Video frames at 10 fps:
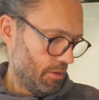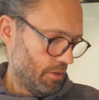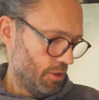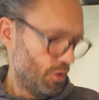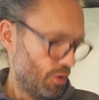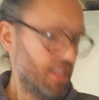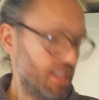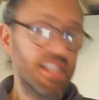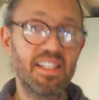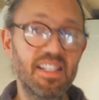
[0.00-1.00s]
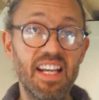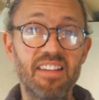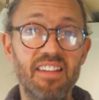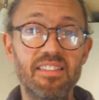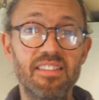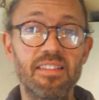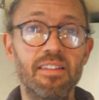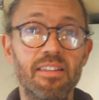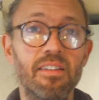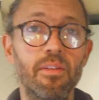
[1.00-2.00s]
26.
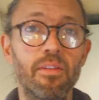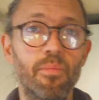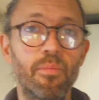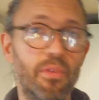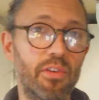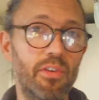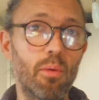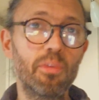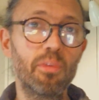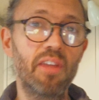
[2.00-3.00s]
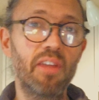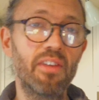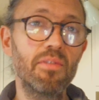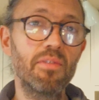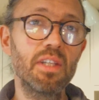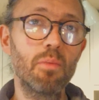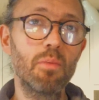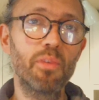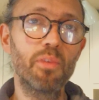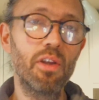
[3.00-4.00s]
So what was that, 17? What was
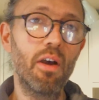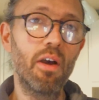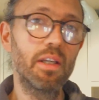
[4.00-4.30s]
I, 9?